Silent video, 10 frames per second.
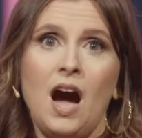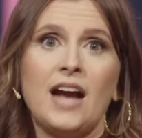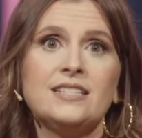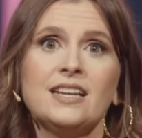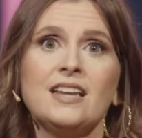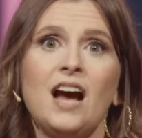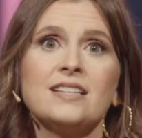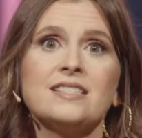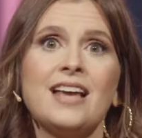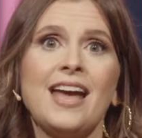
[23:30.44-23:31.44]
I did
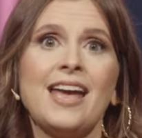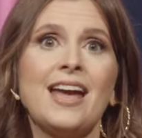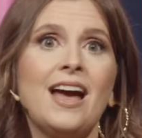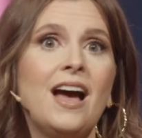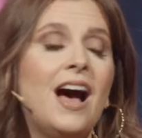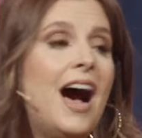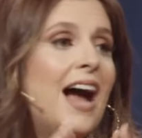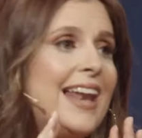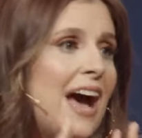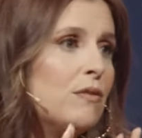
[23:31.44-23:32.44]
not say,
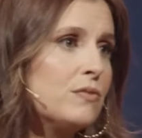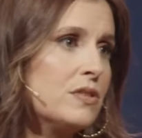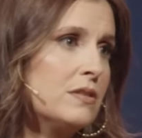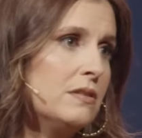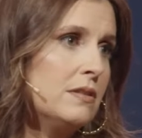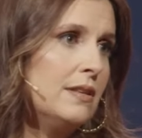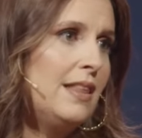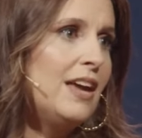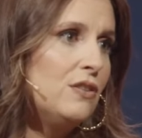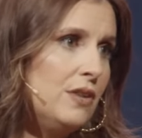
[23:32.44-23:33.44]
announce
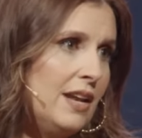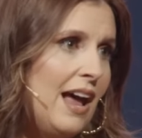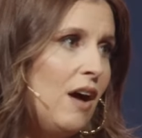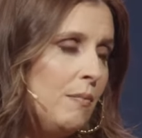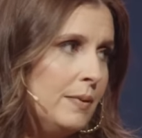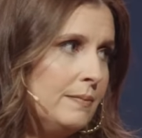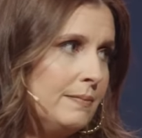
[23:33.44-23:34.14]
that you need help.